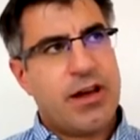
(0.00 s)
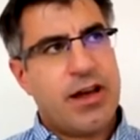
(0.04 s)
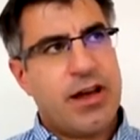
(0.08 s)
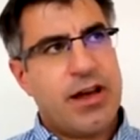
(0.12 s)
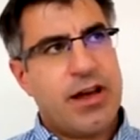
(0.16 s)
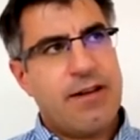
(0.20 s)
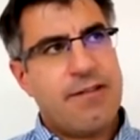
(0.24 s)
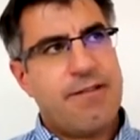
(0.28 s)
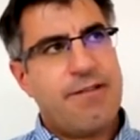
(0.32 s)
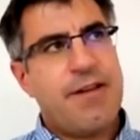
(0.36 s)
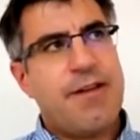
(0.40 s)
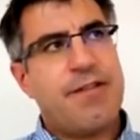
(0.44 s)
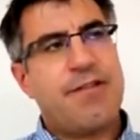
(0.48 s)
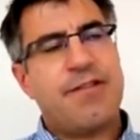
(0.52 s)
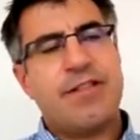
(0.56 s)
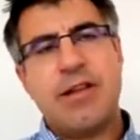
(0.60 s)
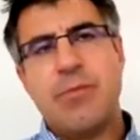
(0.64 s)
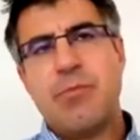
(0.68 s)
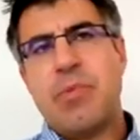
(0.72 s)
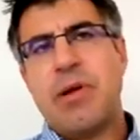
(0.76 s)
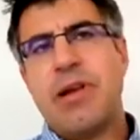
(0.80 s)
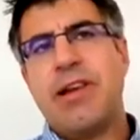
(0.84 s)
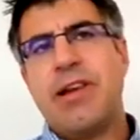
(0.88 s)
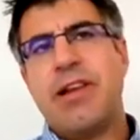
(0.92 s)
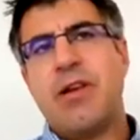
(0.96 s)
uh,
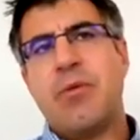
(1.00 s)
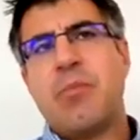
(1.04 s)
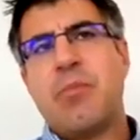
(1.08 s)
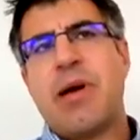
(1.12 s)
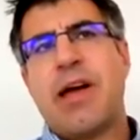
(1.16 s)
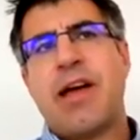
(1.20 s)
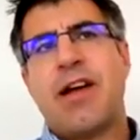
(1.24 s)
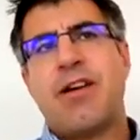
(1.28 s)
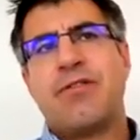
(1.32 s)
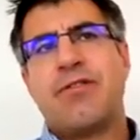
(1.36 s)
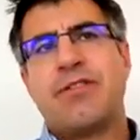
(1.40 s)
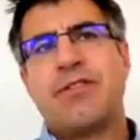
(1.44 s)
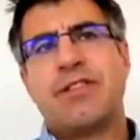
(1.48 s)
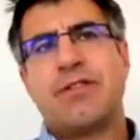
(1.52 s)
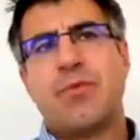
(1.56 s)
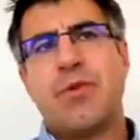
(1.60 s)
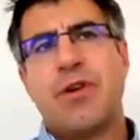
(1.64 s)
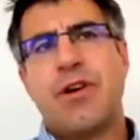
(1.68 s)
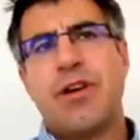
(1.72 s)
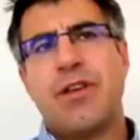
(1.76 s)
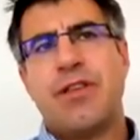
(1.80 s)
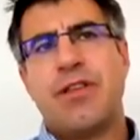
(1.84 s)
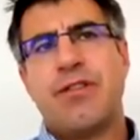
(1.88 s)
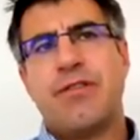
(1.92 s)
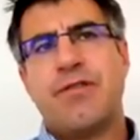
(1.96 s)
50 billion pounds
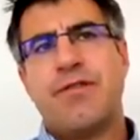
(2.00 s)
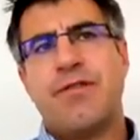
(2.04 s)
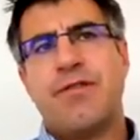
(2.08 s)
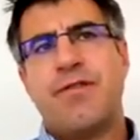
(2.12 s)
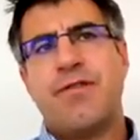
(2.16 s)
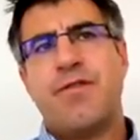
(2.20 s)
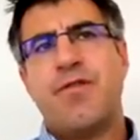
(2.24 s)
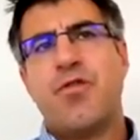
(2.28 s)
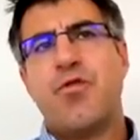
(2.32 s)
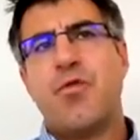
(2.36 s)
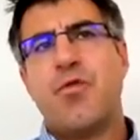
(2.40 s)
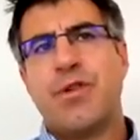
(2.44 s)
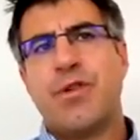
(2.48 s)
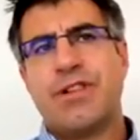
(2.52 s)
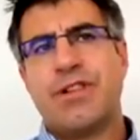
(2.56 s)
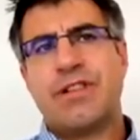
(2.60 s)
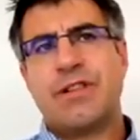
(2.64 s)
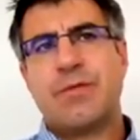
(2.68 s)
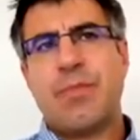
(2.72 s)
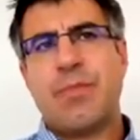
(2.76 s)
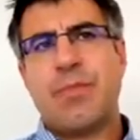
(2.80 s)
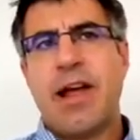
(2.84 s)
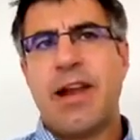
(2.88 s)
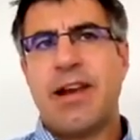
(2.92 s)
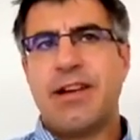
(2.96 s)
worth of forward
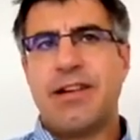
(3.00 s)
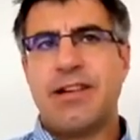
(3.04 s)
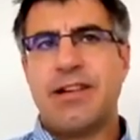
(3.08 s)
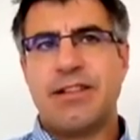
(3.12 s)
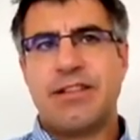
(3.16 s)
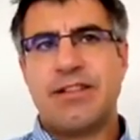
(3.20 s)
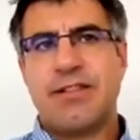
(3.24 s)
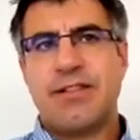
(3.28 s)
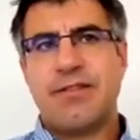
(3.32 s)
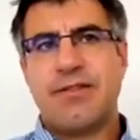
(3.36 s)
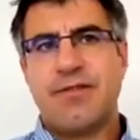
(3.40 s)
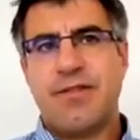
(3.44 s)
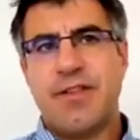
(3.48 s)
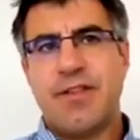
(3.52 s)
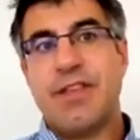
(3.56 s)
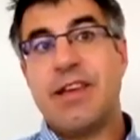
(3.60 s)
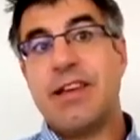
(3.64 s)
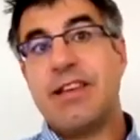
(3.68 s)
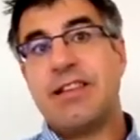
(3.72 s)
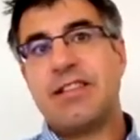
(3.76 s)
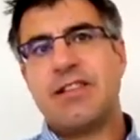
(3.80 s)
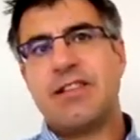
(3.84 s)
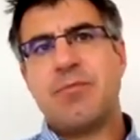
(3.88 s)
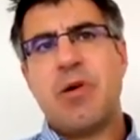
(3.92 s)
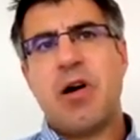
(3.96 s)
spend for
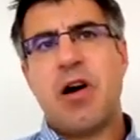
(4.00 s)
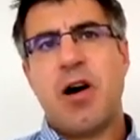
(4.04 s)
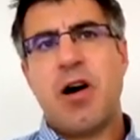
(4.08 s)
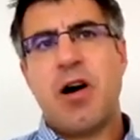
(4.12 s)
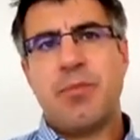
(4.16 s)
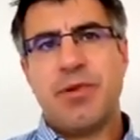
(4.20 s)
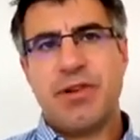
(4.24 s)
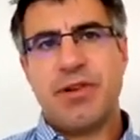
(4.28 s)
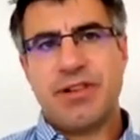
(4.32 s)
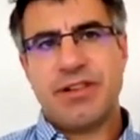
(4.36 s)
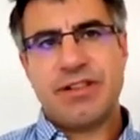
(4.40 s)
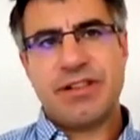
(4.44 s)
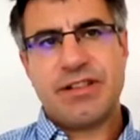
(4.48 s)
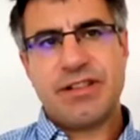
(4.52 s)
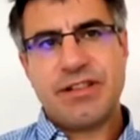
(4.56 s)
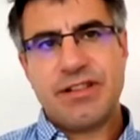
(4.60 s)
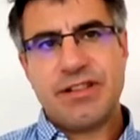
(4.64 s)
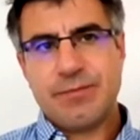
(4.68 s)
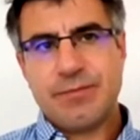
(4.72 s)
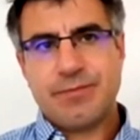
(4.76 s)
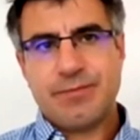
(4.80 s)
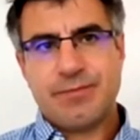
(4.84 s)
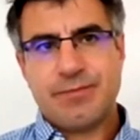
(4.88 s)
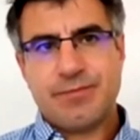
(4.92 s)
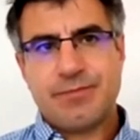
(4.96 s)
these
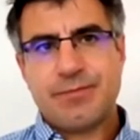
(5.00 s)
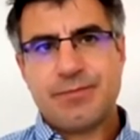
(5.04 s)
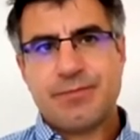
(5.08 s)
departments.